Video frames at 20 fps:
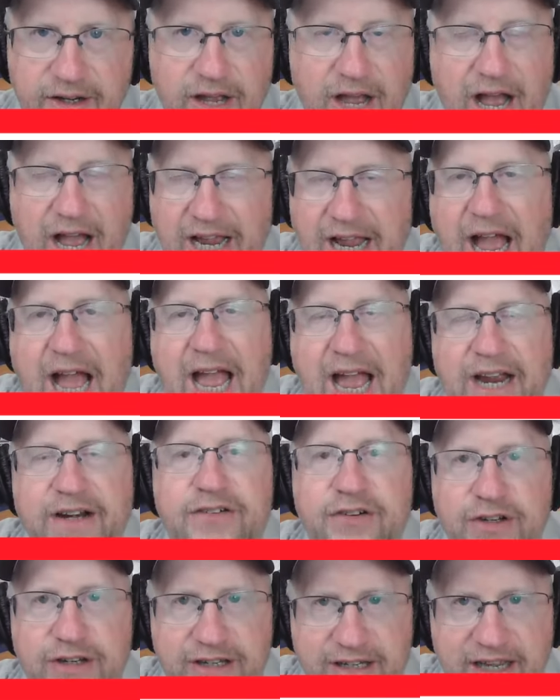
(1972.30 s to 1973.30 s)
I
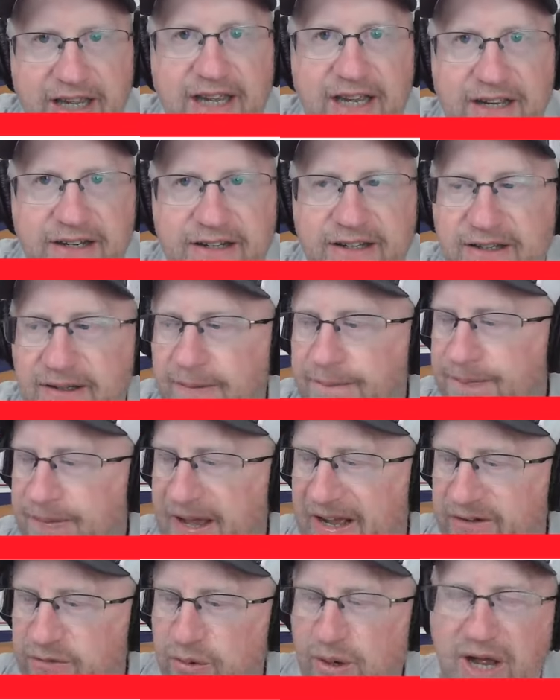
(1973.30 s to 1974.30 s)
actually can't.
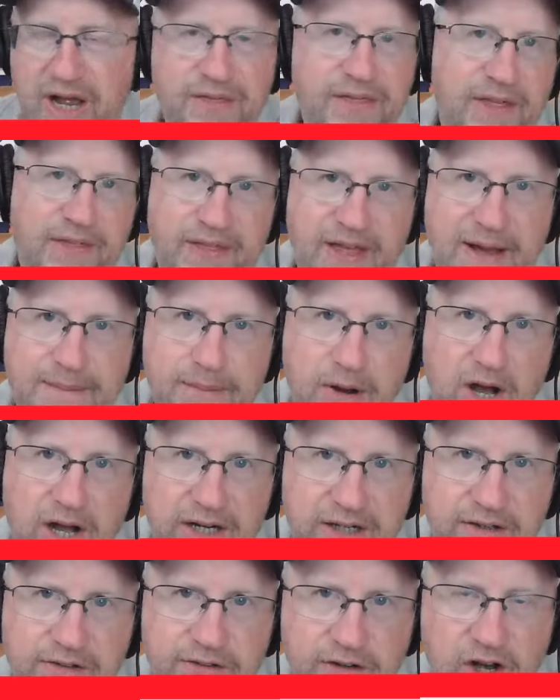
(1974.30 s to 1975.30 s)
That's why I think that
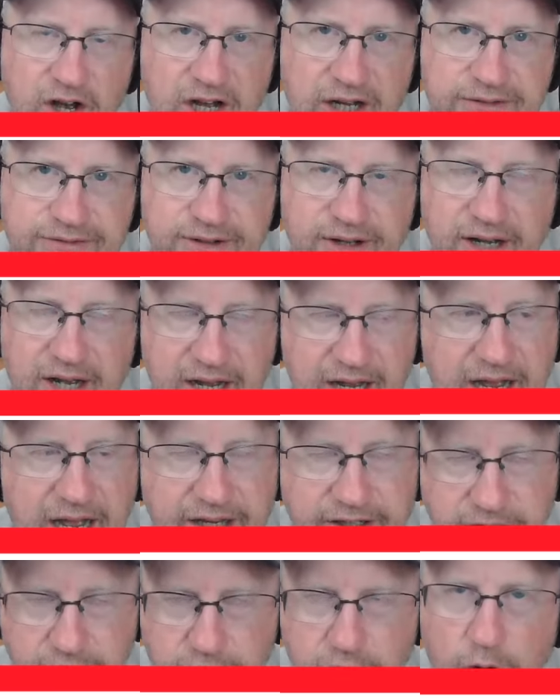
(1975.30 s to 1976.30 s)
mock is off. I
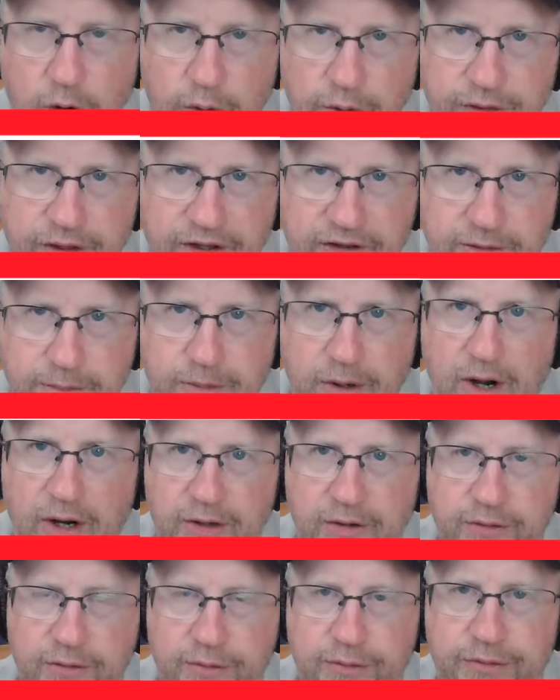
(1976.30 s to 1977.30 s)
don't think the
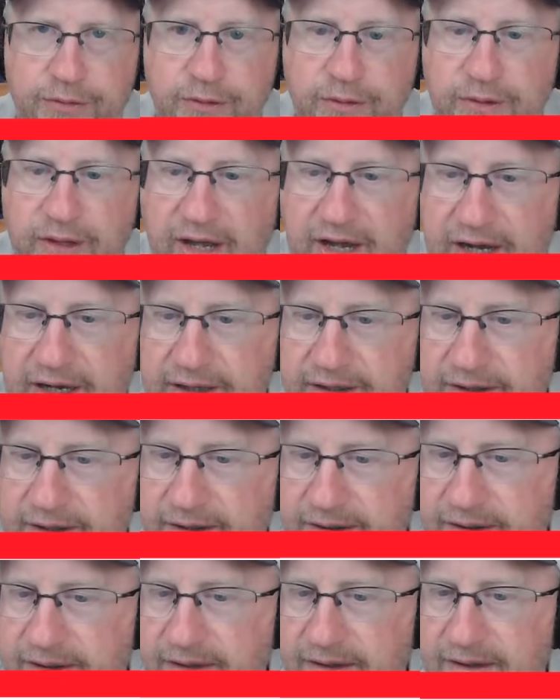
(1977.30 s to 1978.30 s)
Broncos will do that.
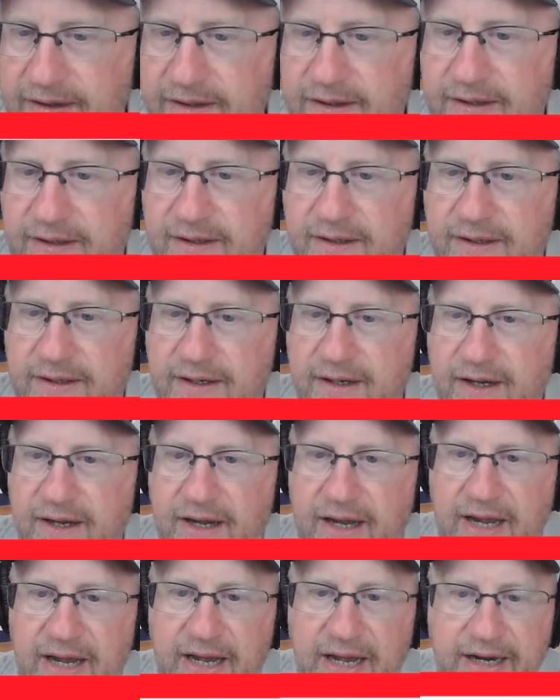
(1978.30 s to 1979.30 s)

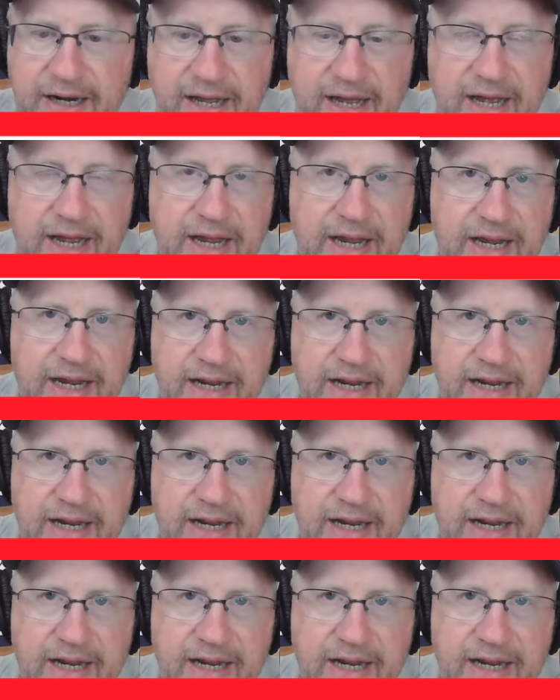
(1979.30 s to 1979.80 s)
And I